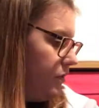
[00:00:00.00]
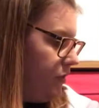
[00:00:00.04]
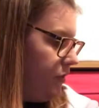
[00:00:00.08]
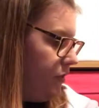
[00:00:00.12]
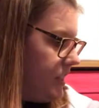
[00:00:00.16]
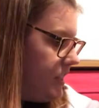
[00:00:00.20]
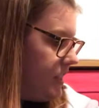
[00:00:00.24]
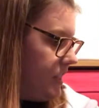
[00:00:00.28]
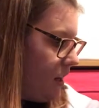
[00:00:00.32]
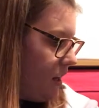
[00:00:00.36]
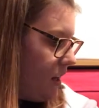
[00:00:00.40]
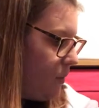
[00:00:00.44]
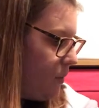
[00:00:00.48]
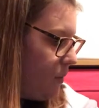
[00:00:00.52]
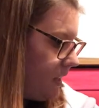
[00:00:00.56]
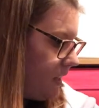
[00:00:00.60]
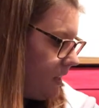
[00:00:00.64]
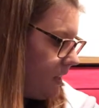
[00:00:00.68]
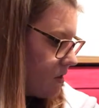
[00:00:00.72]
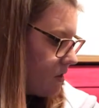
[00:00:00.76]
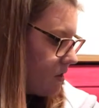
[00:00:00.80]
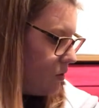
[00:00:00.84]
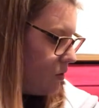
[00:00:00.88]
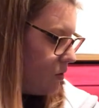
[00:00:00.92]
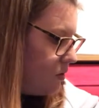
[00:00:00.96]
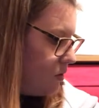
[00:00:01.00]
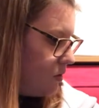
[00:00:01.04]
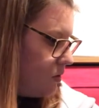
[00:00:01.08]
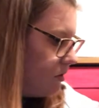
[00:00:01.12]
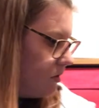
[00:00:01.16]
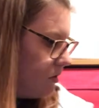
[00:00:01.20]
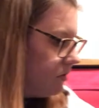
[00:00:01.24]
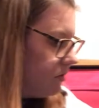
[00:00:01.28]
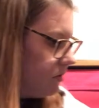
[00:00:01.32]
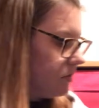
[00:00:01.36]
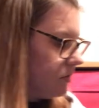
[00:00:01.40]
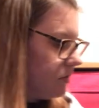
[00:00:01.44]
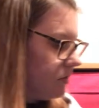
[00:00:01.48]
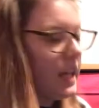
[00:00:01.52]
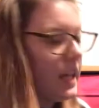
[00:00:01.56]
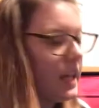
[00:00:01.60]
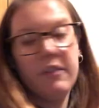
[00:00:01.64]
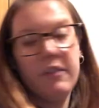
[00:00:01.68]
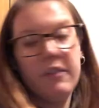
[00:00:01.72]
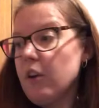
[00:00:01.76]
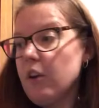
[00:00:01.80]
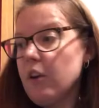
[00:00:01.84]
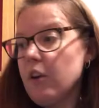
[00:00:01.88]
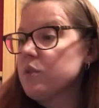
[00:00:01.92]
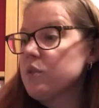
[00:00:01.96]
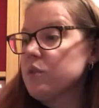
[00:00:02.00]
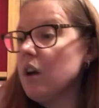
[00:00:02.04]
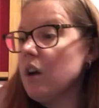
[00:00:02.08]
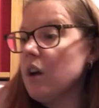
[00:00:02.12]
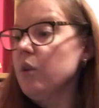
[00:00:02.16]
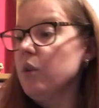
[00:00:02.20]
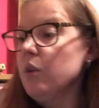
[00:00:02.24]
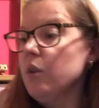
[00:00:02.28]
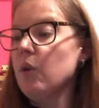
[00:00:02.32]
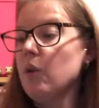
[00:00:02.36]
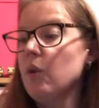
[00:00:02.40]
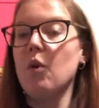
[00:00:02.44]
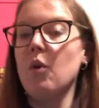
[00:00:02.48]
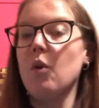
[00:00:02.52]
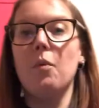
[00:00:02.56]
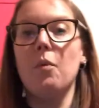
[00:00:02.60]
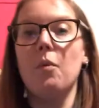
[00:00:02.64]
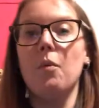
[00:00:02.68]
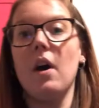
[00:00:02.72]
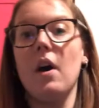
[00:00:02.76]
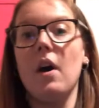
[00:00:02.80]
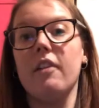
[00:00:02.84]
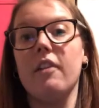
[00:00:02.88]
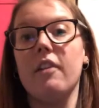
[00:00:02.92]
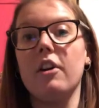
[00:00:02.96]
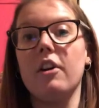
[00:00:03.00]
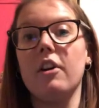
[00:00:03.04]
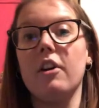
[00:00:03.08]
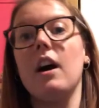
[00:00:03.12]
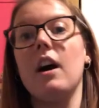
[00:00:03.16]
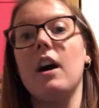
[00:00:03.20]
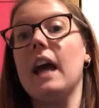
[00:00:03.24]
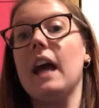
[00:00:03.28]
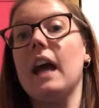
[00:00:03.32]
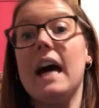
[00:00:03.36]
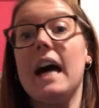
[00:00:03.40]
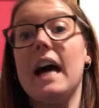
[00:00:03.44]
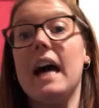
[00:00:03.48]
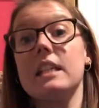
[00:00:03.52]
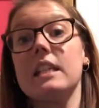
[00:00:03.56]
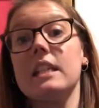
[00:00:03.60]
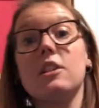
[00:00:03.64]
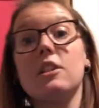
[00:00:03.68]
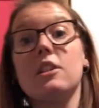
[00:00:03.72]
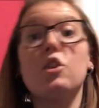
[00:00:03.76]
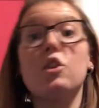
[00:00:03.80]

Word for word: video it or take a photo or whatever and add it